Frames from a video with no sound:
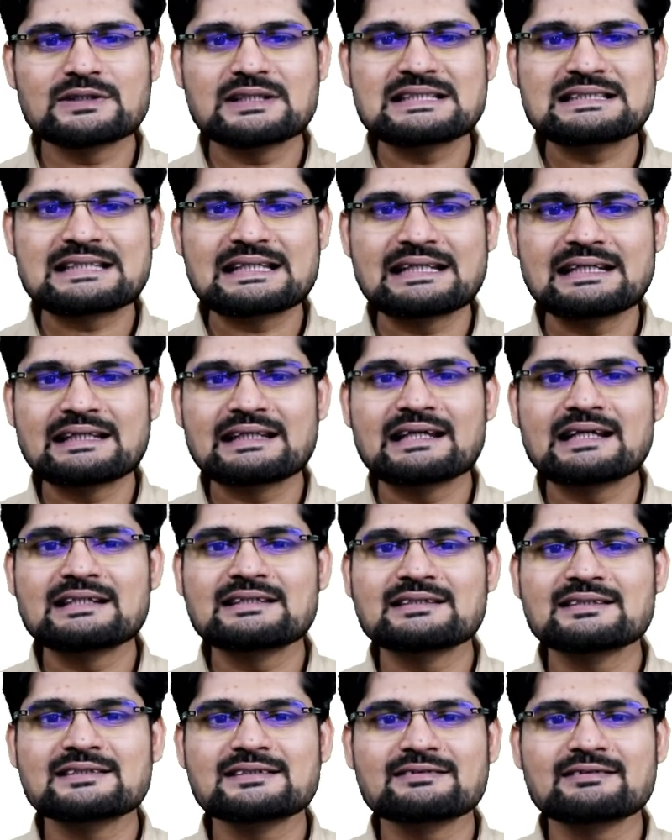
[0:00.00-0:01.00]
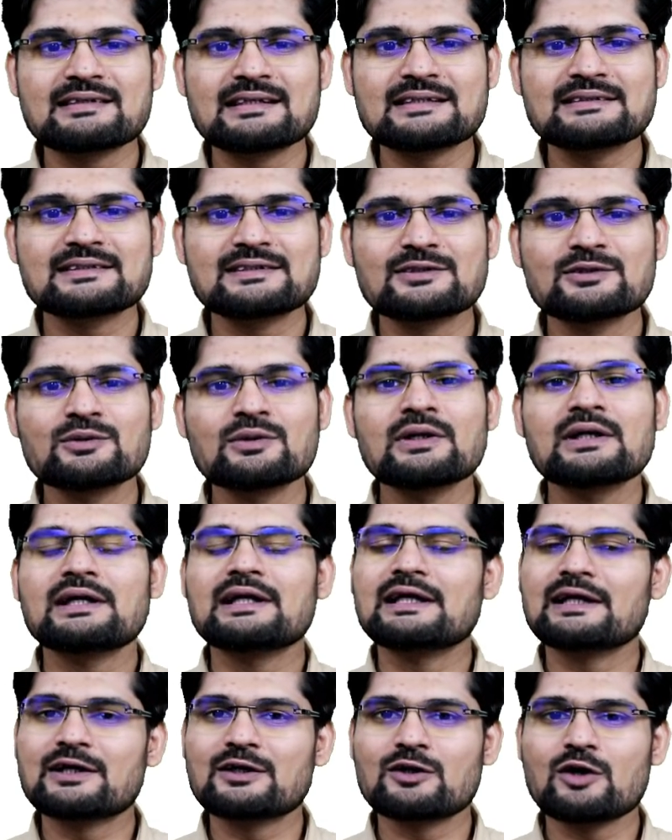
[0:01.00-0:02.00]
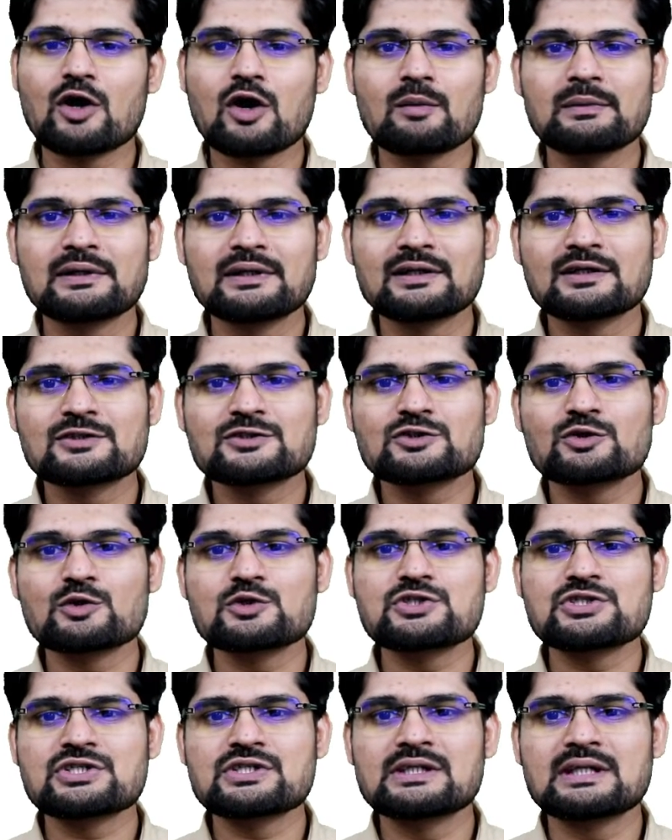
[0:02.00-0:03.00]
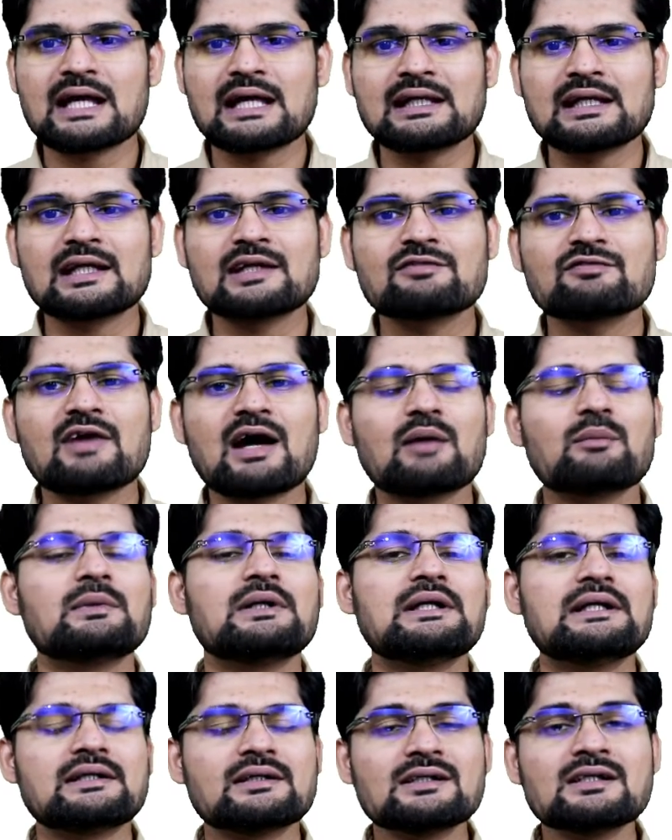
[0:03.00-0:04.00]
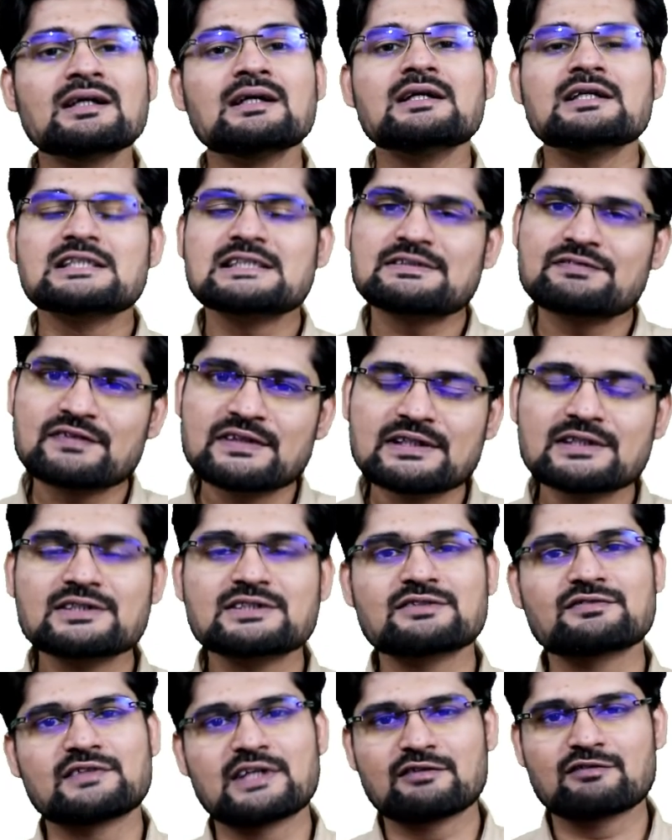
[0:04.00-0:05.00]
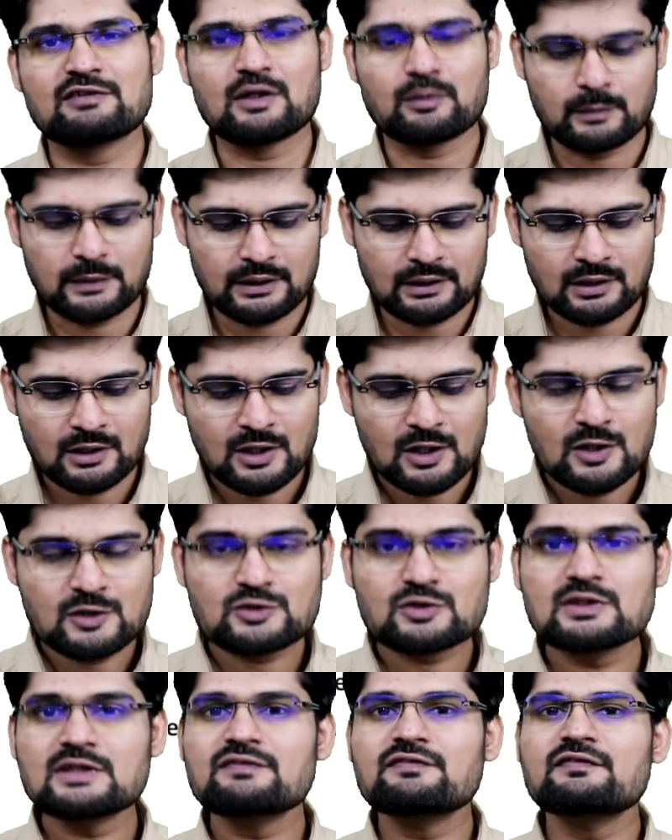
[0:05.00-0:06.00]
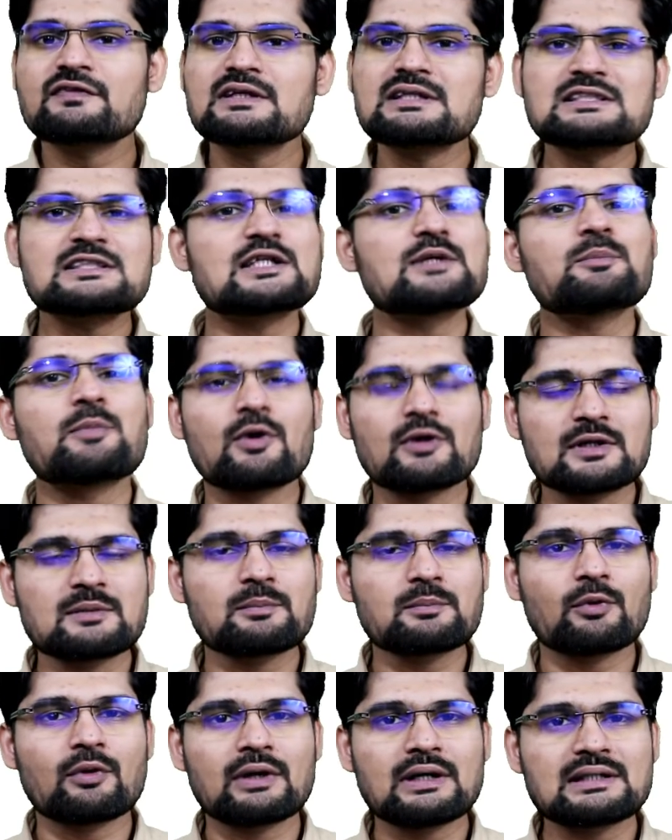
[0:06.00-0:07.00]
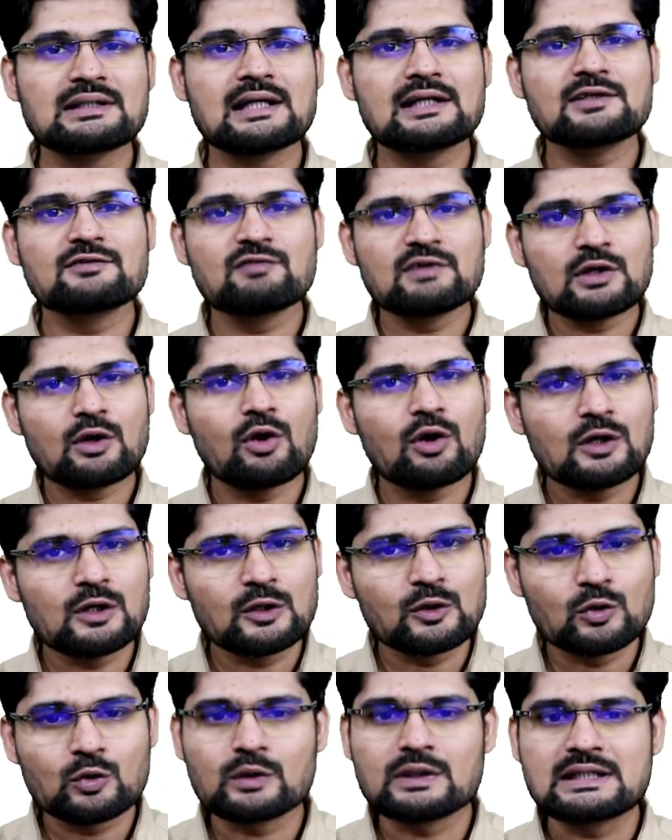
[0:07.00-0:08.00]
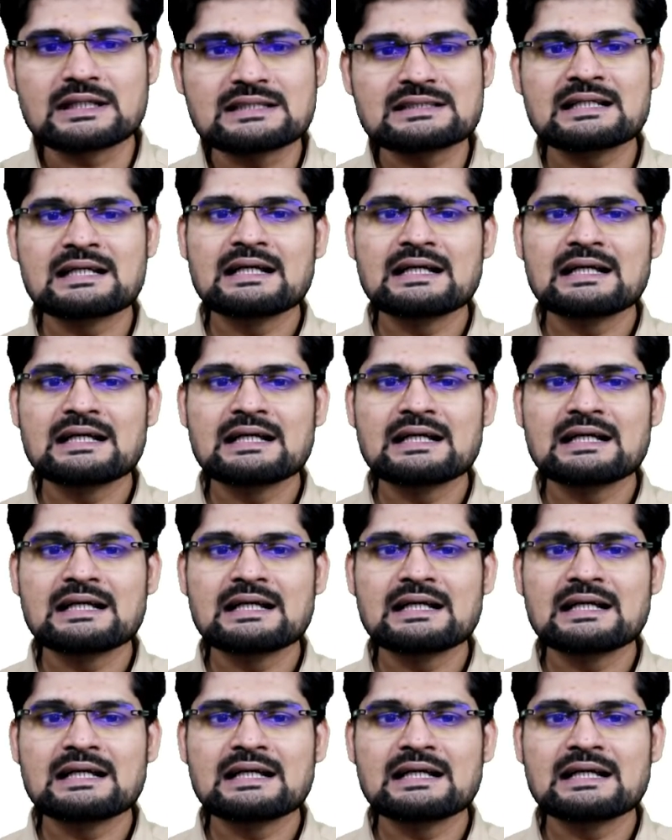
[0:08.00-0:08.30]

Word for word: these indicators related to economic, social and environmental spheres of development. So the first important point that we all know is